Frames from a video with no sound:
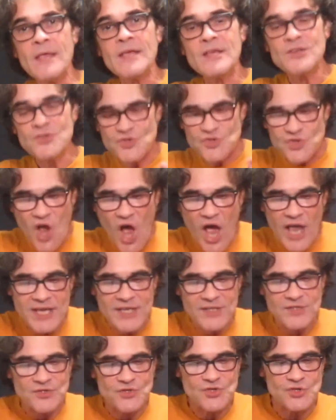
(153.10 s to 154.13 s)

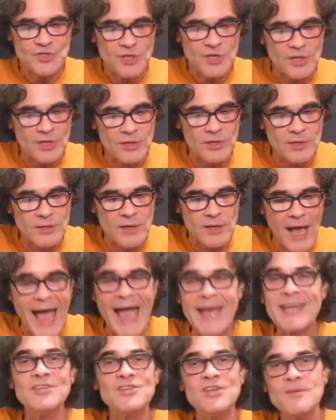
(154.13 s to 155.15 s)
science,
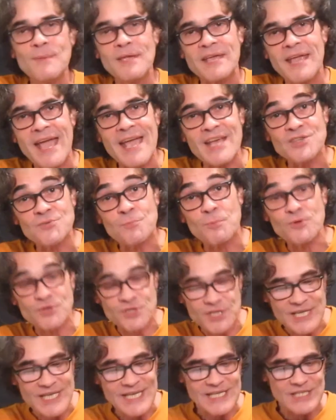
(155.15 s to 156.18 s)
academic
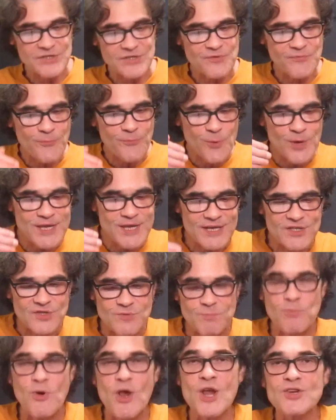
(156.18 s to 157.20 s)
expertise, free
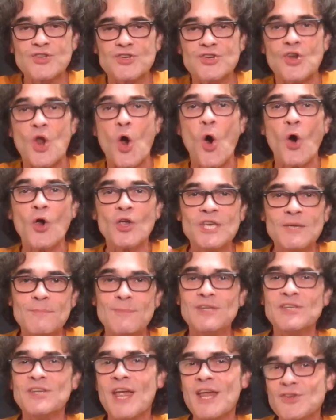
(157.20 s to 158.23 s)
expression,
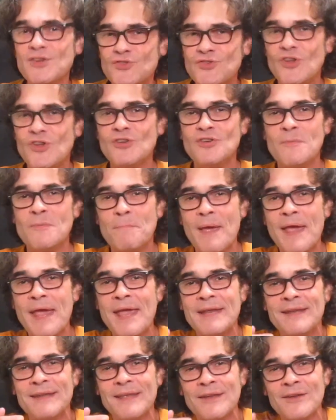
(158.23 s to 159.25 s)
argumentation and
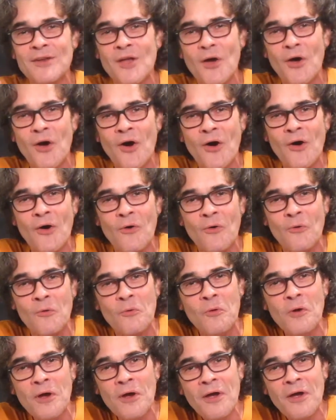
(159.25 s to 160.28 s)
debate, and
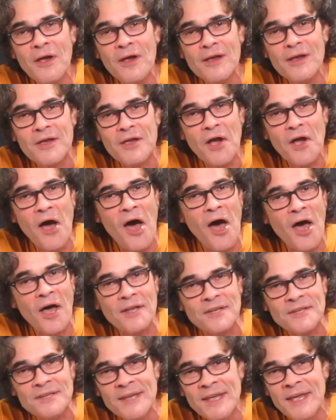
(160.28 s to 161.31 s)
oh
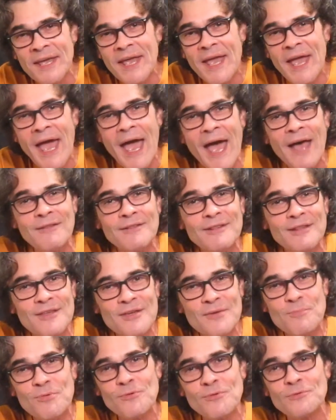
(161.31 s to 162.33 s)
God, how
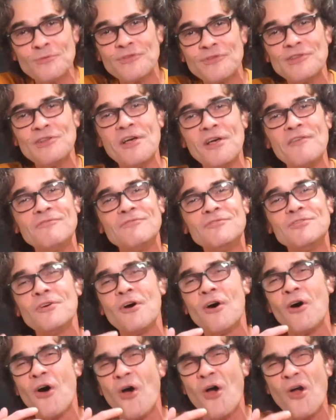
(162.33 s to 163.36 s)
liberals love
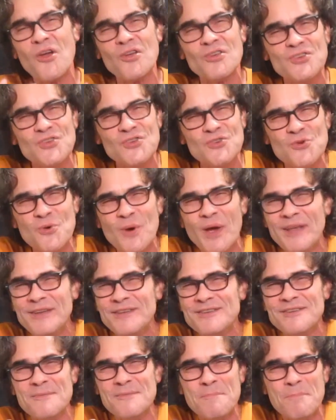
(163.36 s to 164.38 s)
to argue
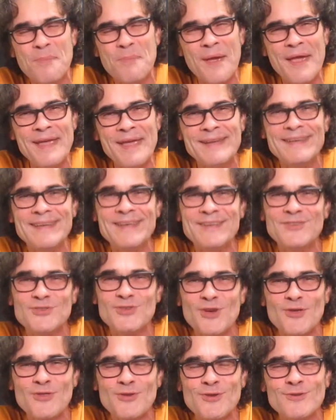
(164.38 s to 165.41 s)
and debate each
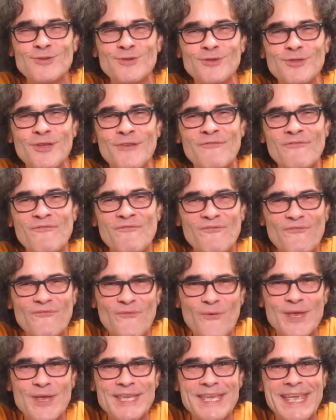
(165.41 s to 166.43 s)
other till the
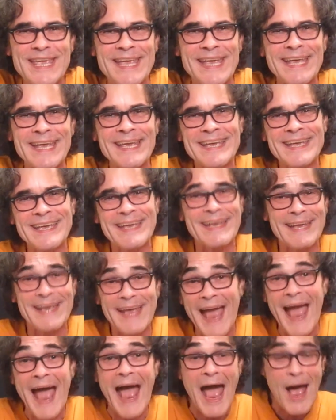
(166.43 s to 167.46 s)
freaking
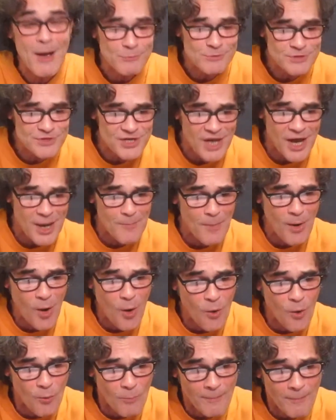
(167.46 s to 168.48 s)
cows come
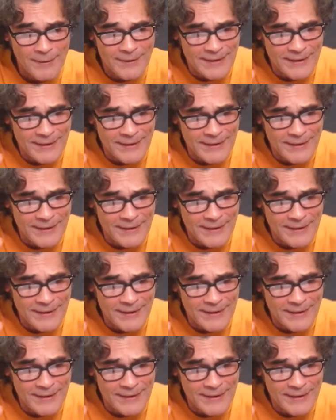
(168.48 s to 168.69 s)
home.